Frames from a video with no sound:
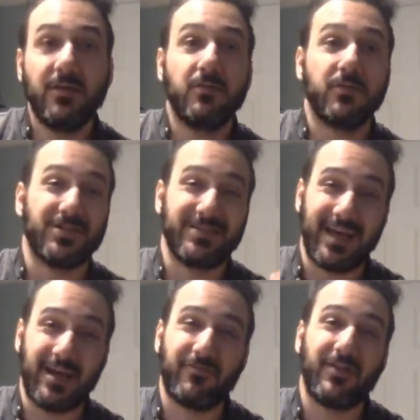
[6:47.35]
which is
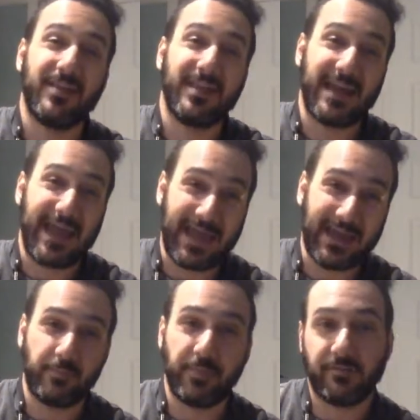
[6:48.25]
F and then an A
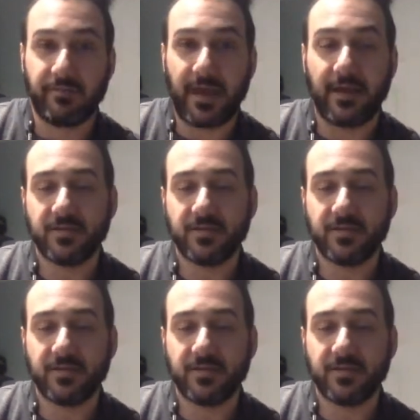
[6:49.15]
above that.